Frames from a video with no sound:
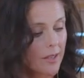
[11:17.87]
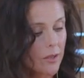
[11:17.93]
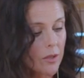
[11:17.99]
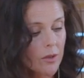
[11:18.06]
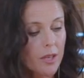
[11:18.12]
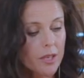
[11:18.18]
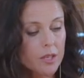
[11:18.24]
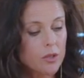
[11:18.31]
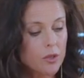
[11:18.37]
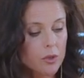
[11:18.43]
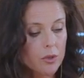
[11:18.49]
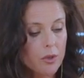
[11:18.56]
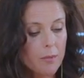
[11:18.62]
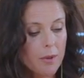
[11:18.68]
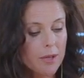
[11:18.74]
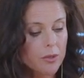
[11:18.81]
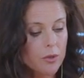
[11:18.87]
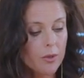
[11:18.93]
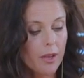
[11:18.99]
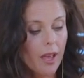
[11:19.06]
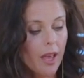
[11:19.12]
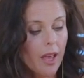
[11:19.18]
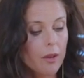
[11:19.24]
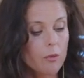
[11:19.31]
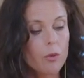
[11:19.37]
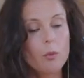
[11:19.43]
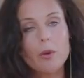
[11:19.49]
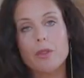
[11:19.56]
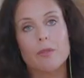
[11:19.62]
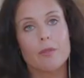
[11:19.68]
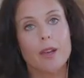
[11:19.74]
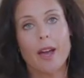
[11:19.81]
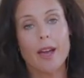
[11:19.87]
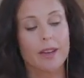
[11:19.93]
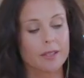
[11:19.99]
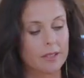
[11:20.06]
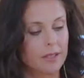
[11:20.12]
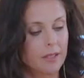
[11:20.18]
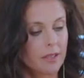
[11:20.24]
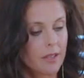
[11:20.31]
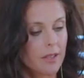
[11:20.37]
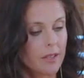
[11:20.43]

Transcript: So then you just do the best you can with what you've got.